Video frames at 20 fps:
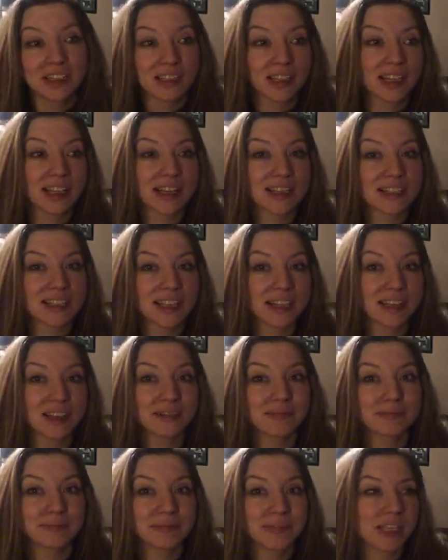like I
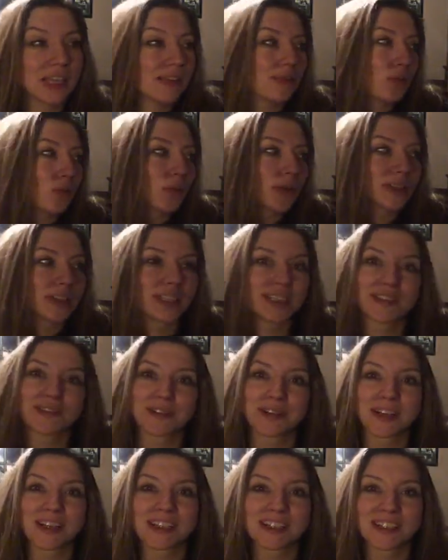said, even with these
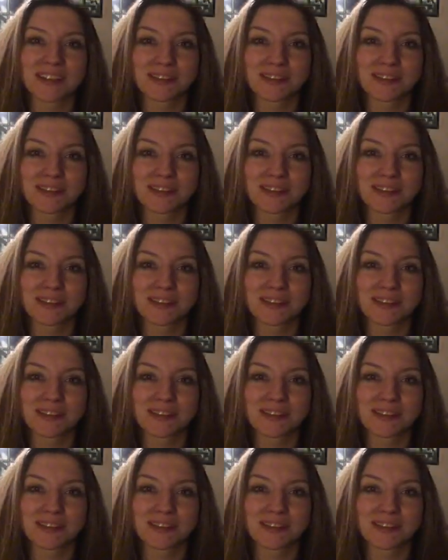freaking